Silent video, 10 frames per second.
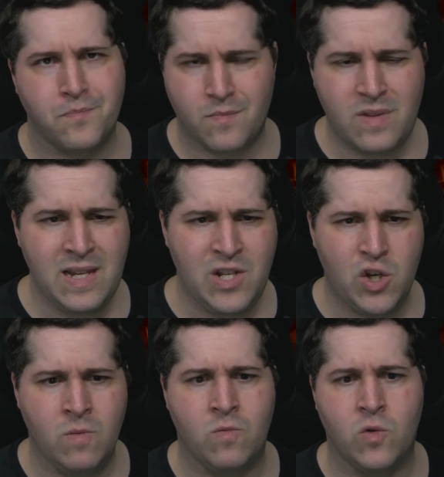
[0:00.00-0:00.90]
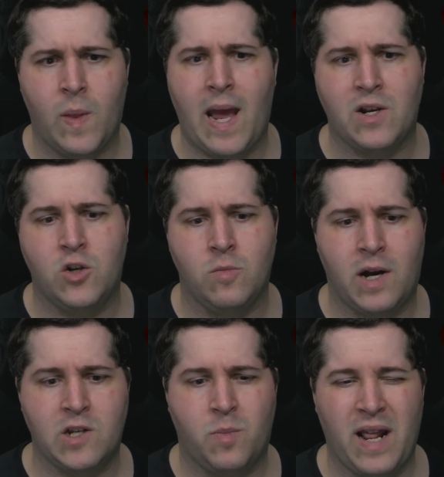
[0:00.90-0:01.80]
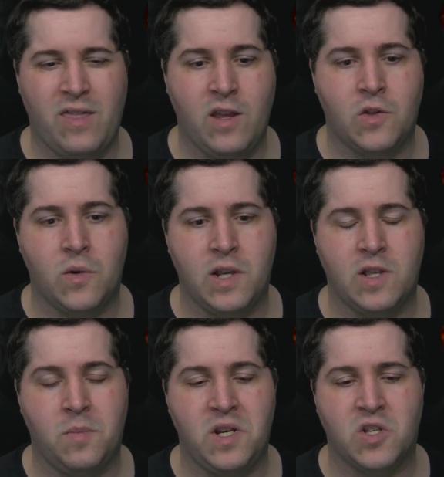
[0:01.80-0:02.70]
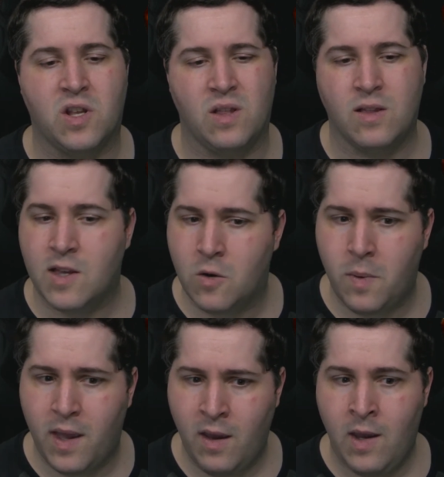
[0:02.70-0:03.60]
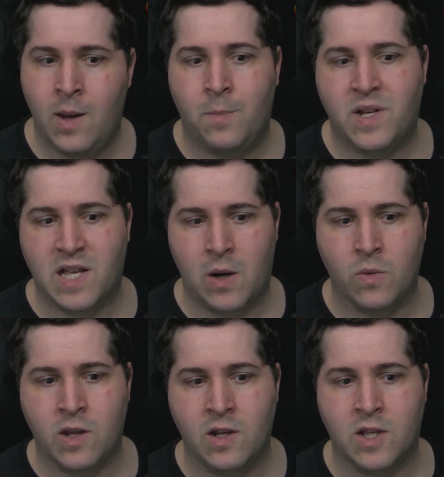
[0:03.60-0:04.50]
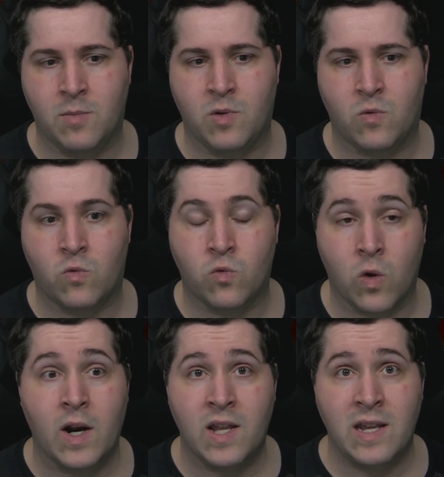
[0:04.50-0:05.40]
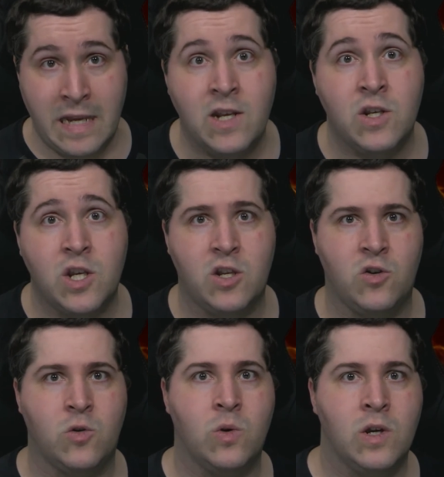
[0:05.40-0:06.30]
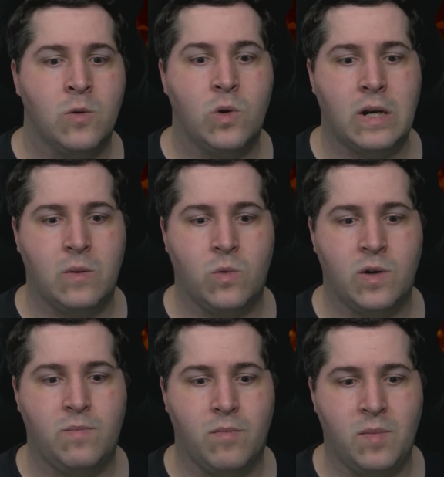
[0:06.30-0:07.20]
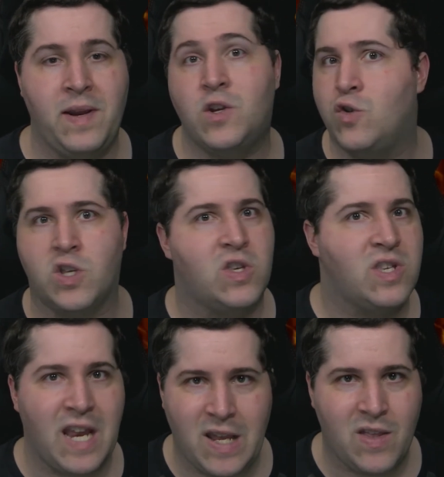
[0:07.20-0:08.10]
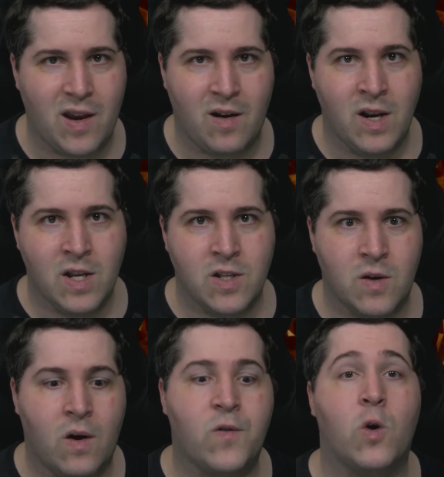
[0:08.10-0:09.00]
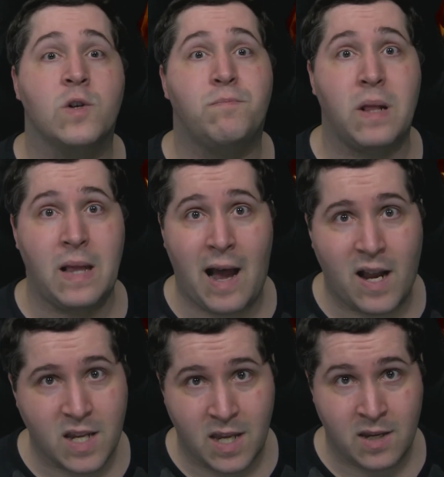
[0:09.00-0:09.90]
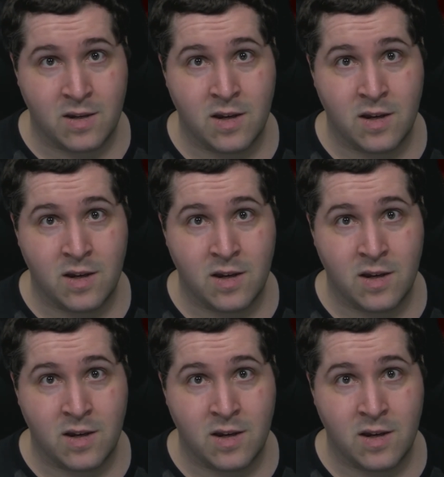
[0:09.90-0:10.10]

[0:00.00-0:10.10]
It shouldn't ruin that too much, but I think there needs to be just a little bit, because I don't think someone running into you would make you just stay there. So, of course, blocking